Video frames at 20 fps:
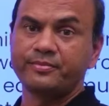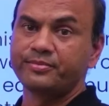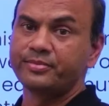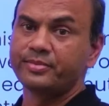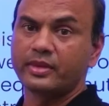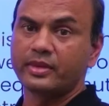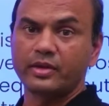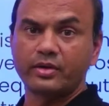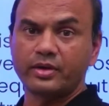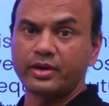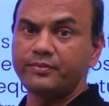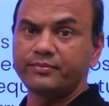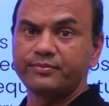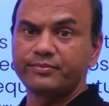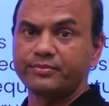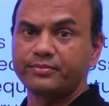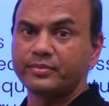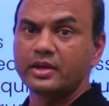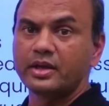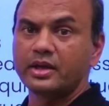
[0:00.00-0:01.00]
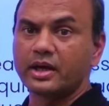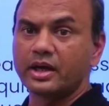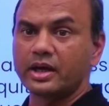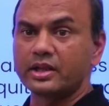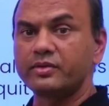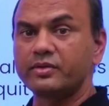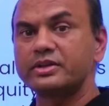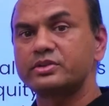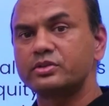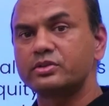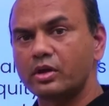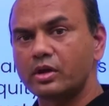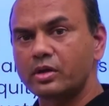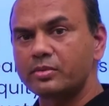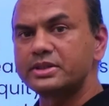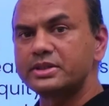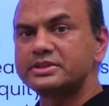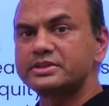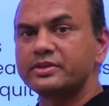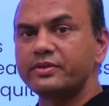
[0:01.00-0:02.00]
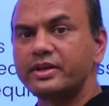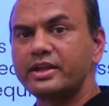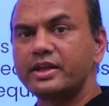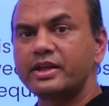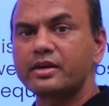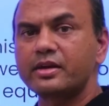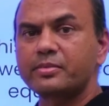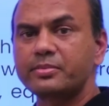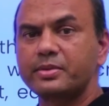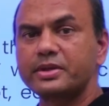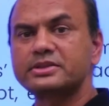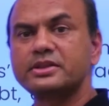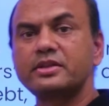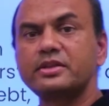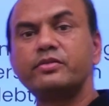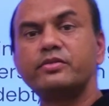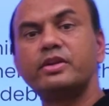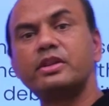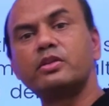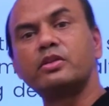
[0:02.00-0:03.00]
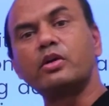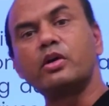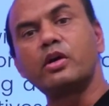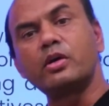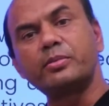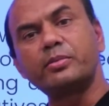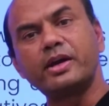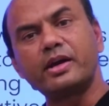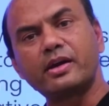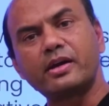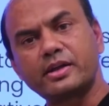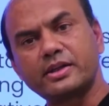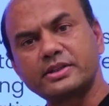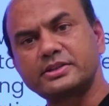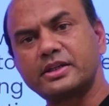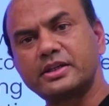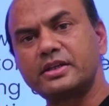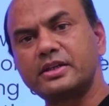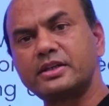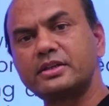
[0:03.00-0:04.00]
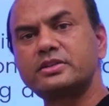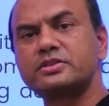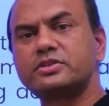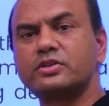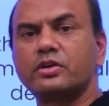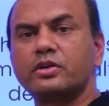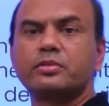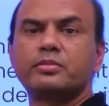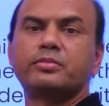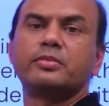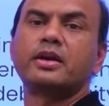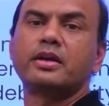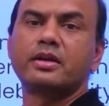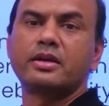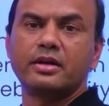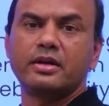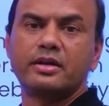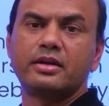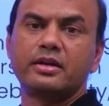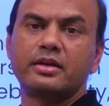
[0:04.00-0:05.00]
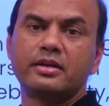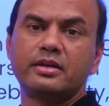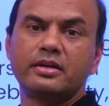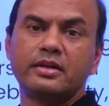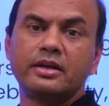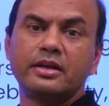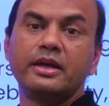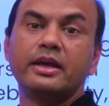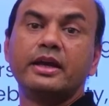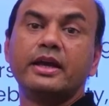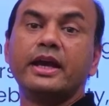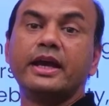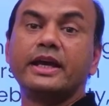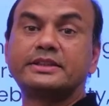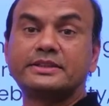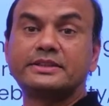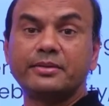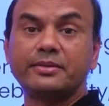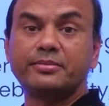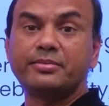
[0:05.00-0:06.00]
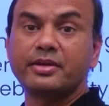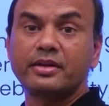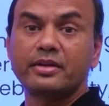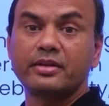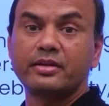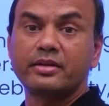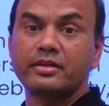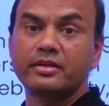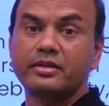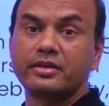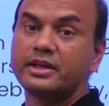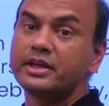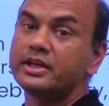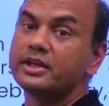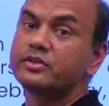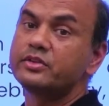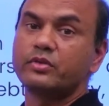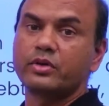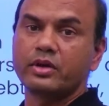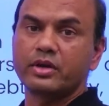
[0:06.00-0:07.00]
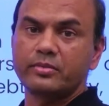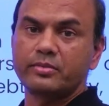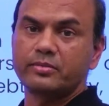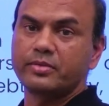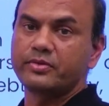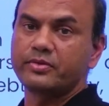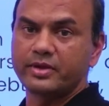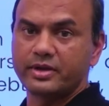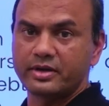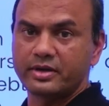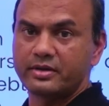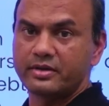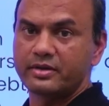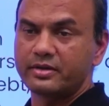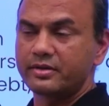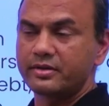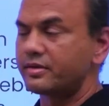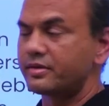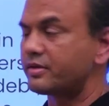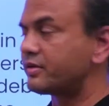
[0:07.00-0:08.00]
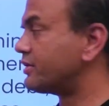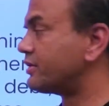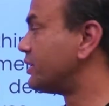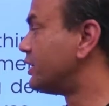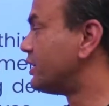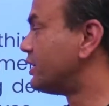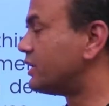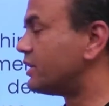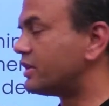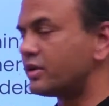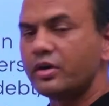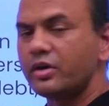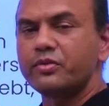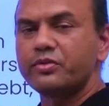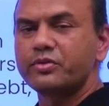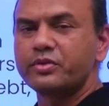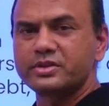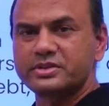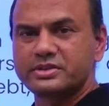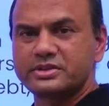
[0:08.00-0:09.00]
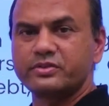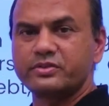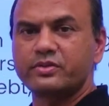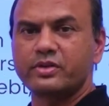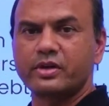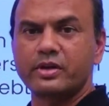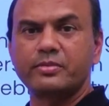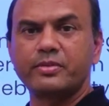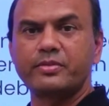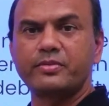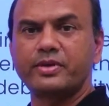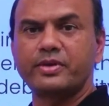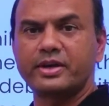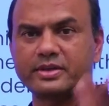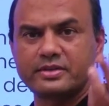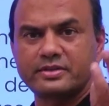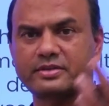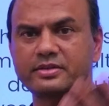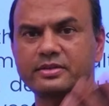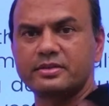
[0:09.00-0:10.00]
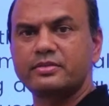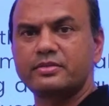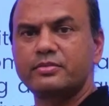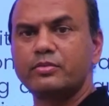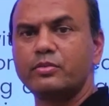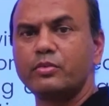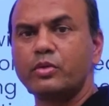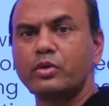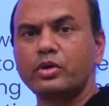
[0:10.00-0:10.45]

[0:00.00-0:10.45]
Okay? Otherwise, normal 70-year person will not be interested in stock market, except he is Warren Buffett. Of course, Warren Buffett is more